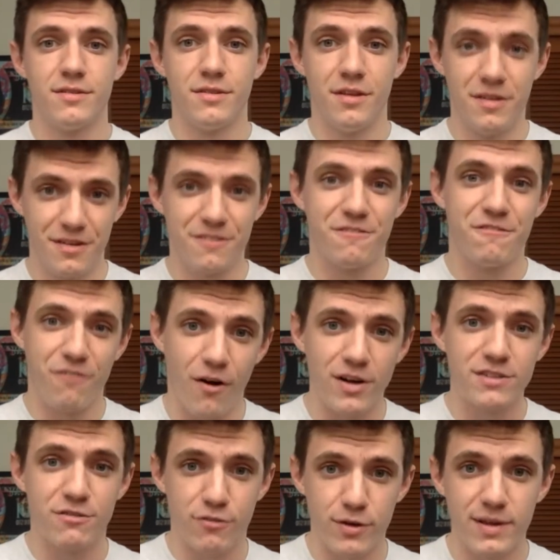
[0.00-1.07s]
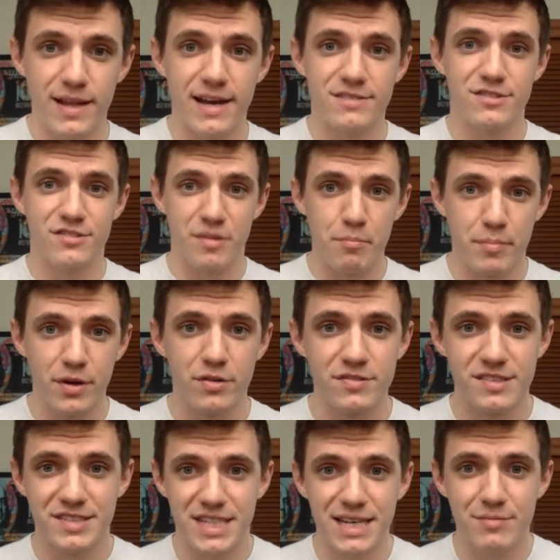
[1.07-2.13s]
freelancers and
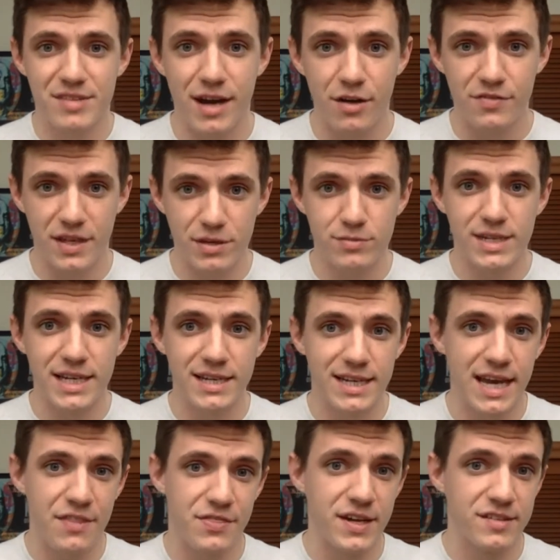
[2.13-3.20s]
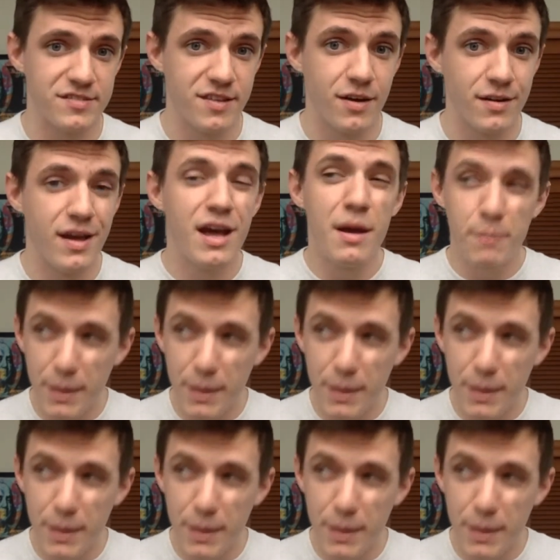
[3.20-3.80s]
build the teams out that you need to get things done.